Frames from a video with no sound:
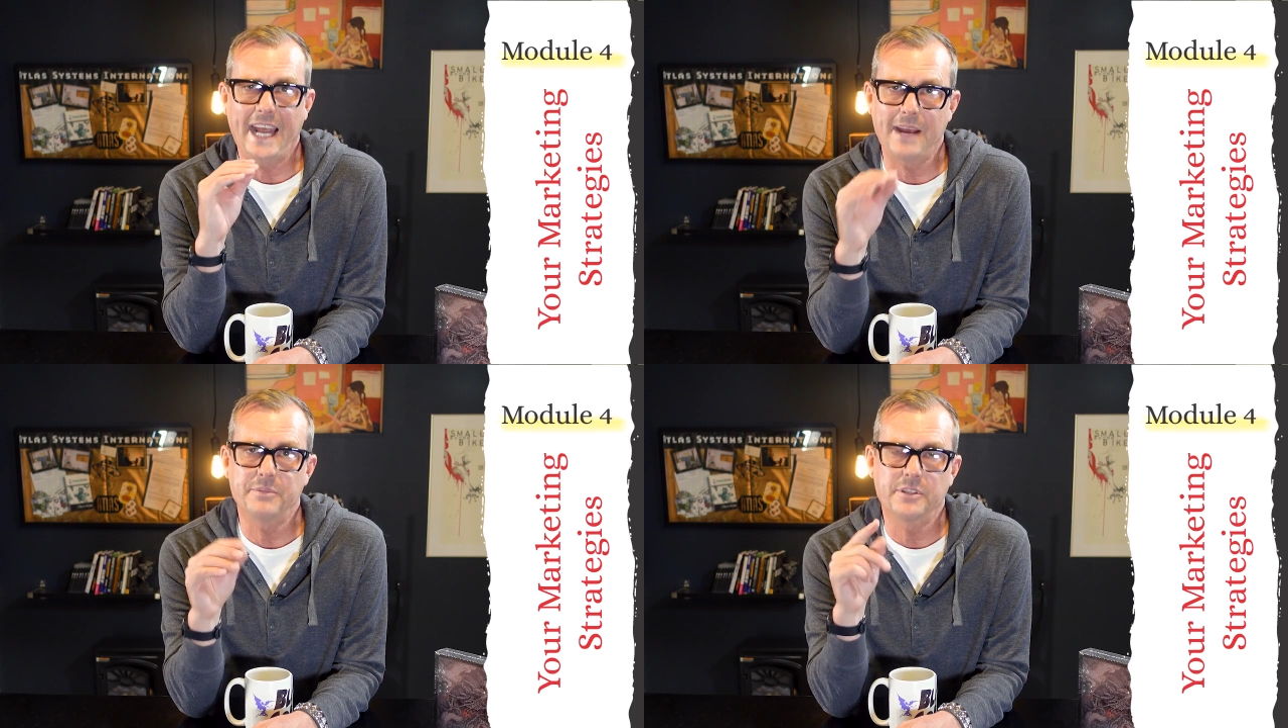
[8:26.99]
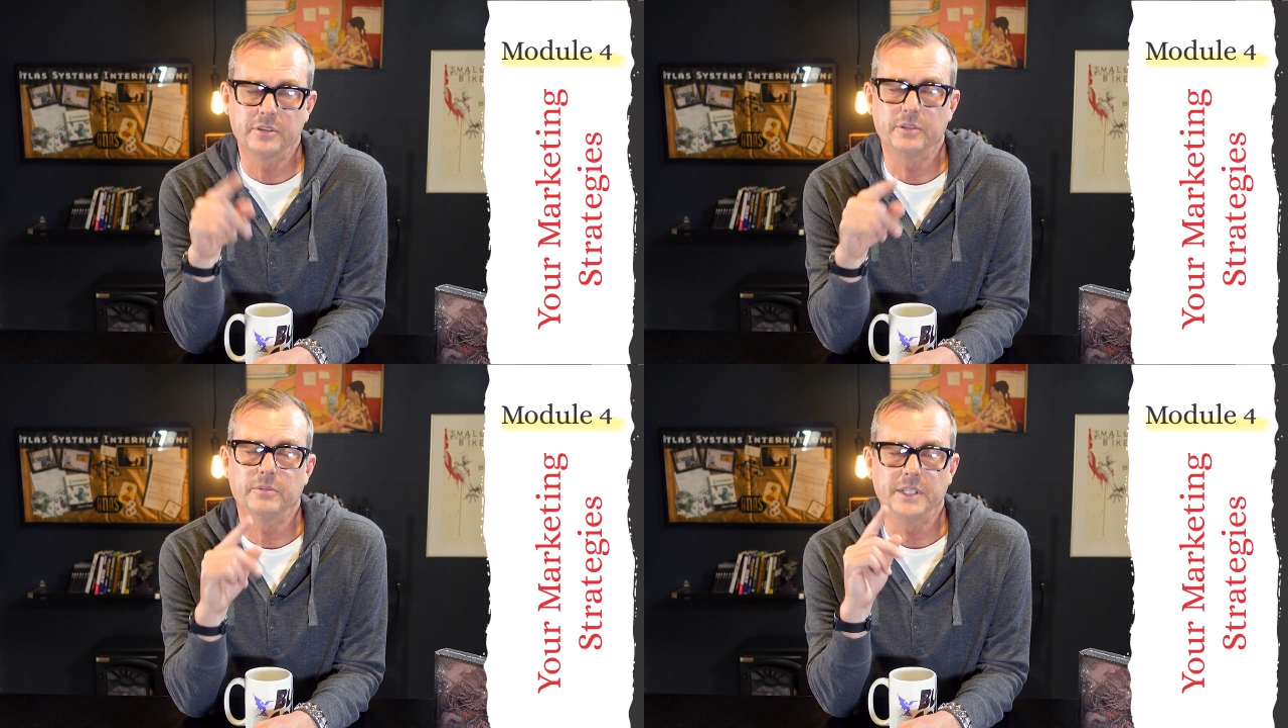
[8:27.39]

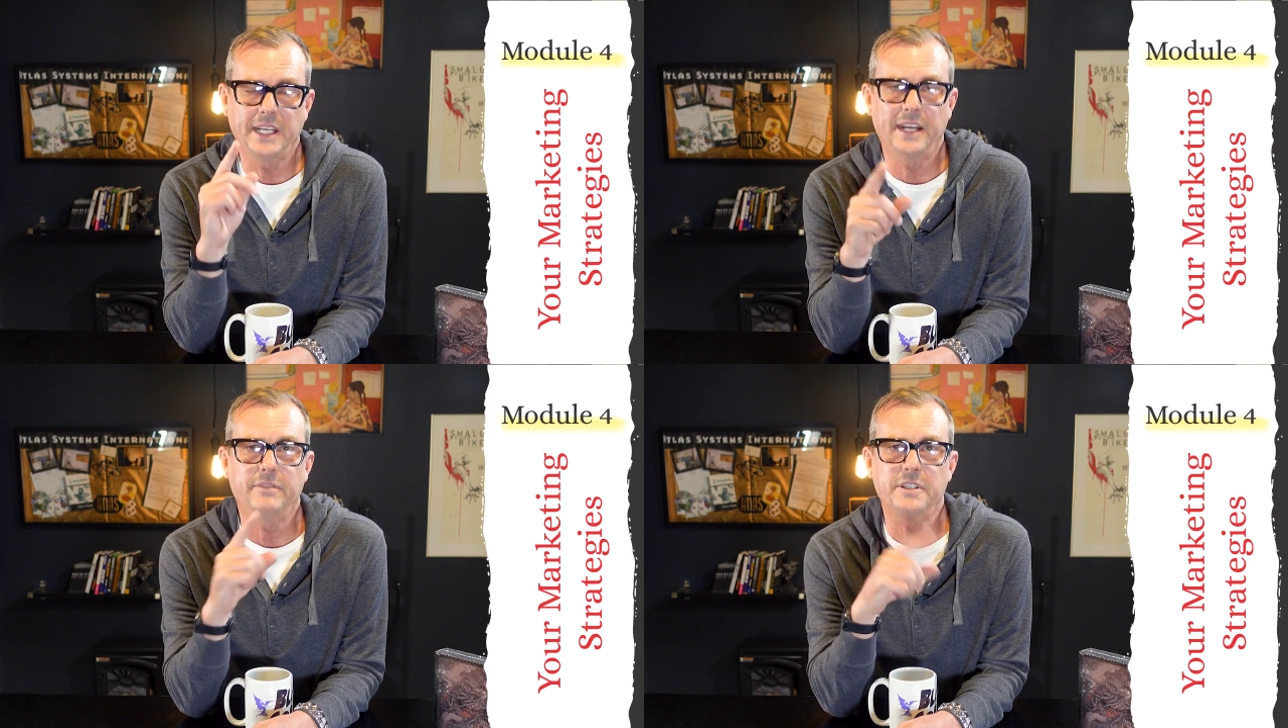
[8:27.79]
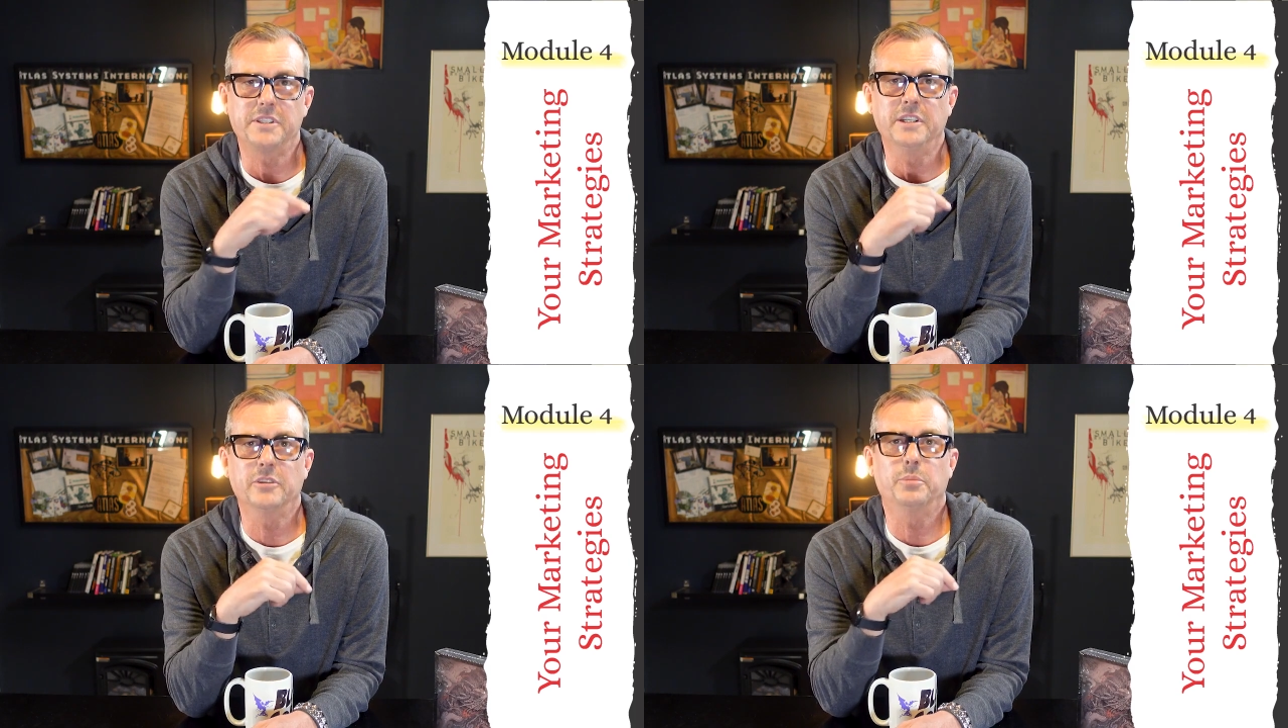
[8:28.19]
absolutely every
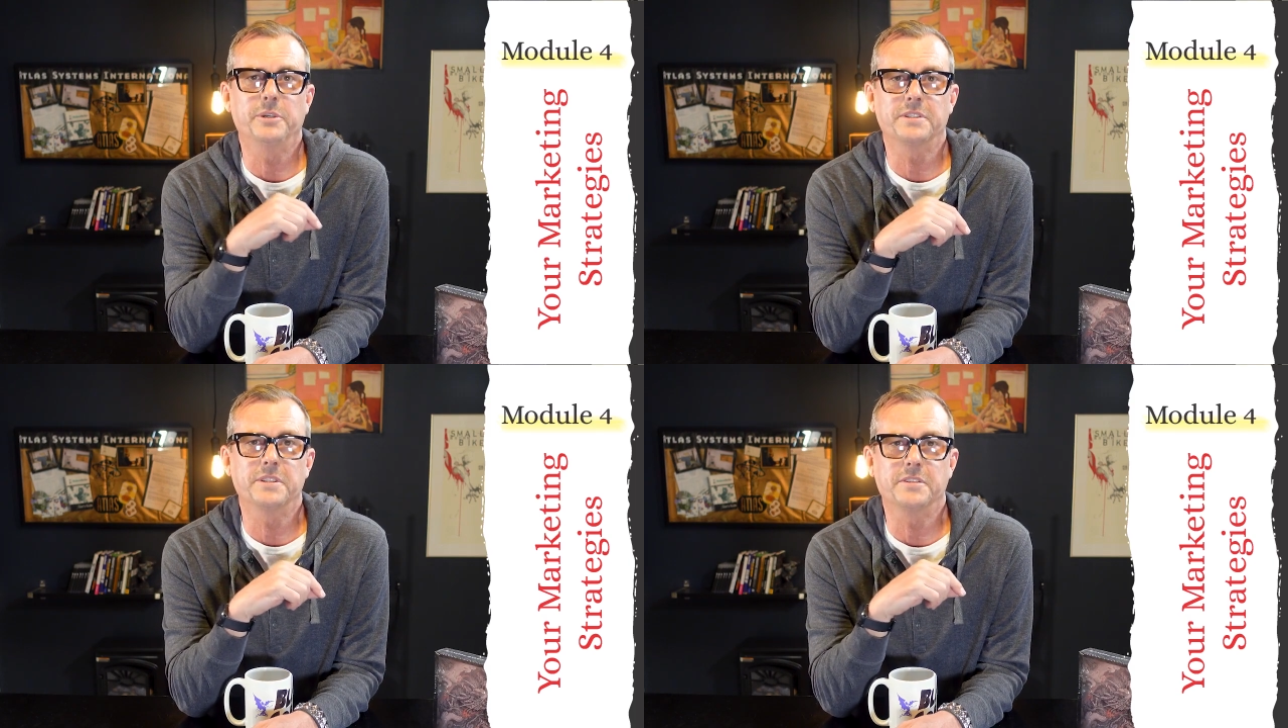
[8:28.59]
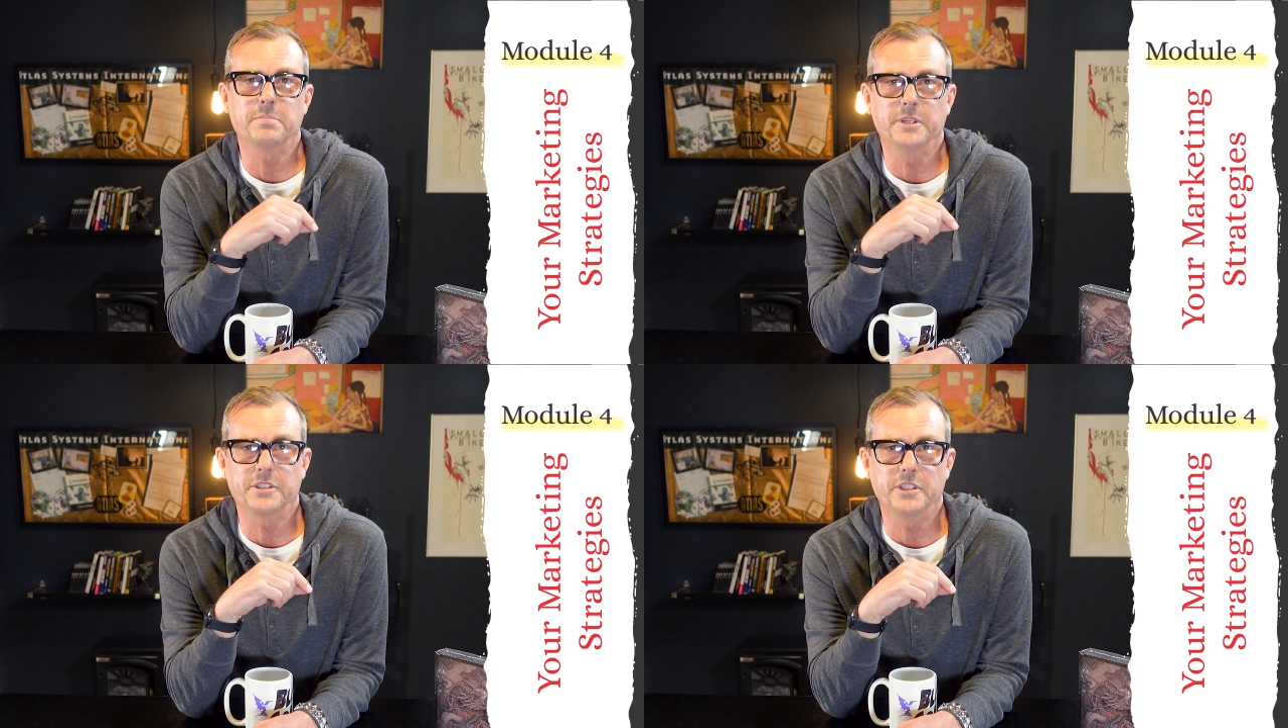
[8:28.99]
single business
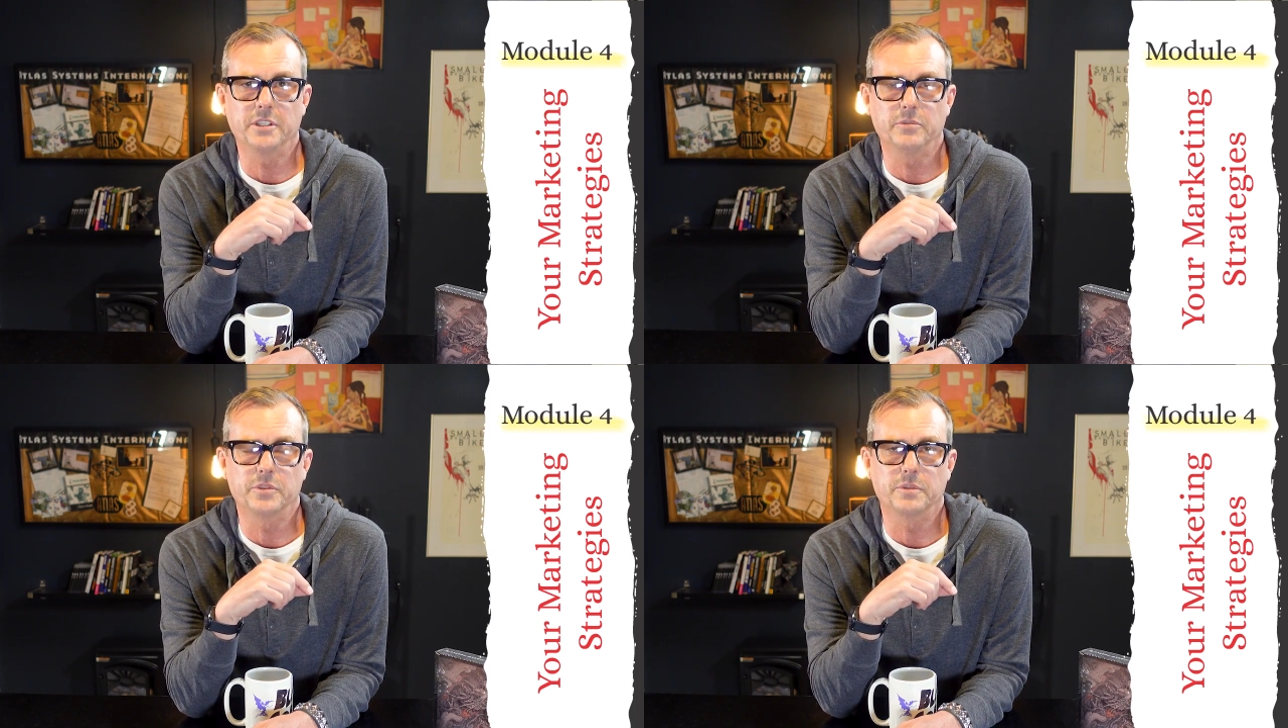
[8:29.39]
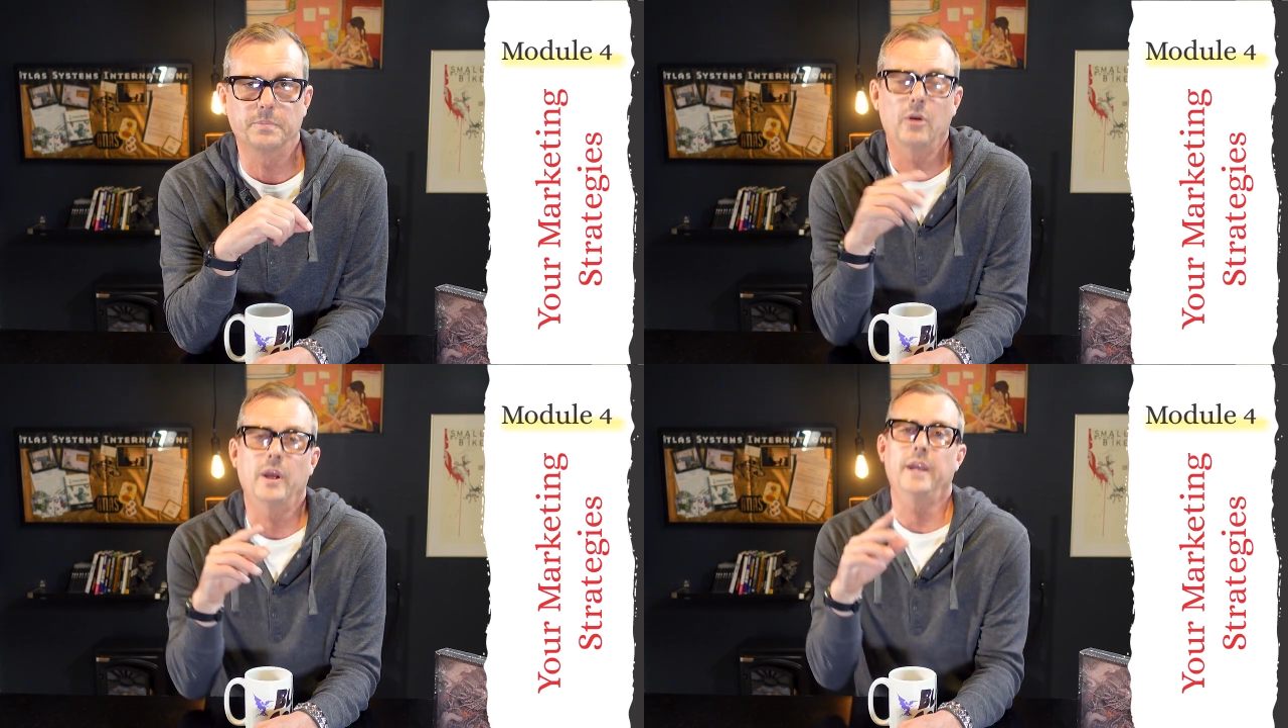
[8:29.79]
must use.
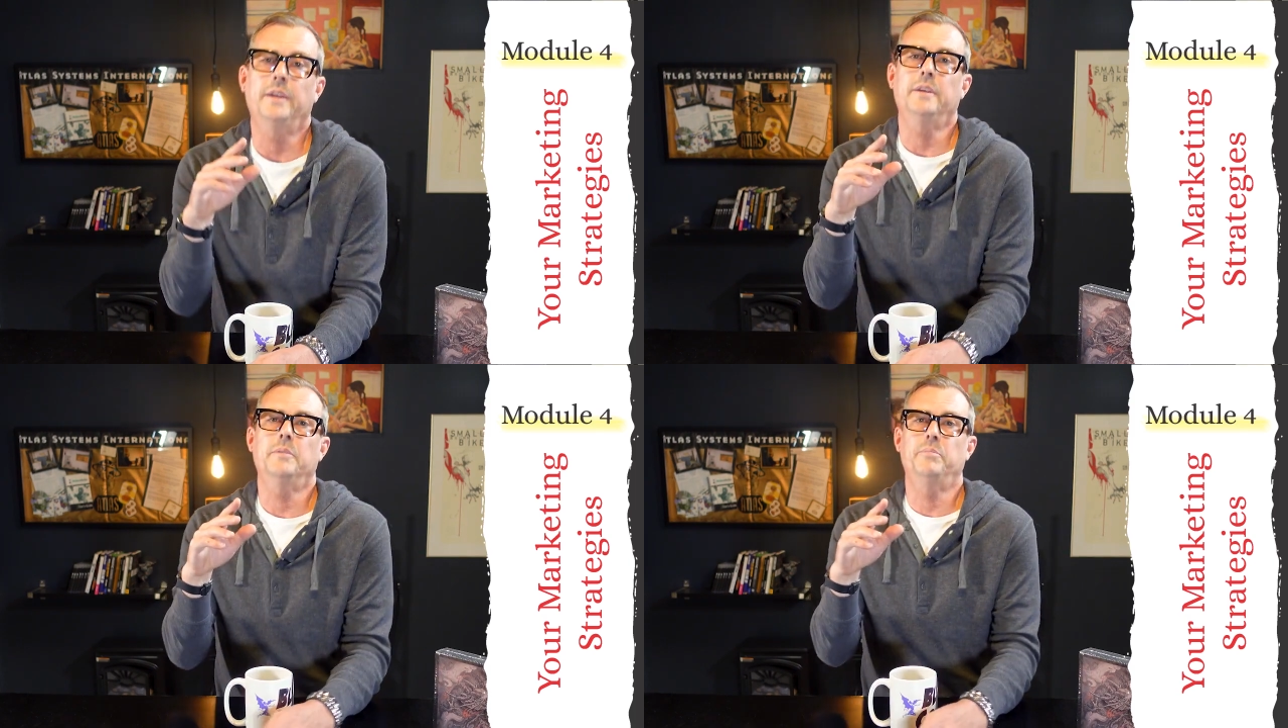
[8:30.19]
Oh, and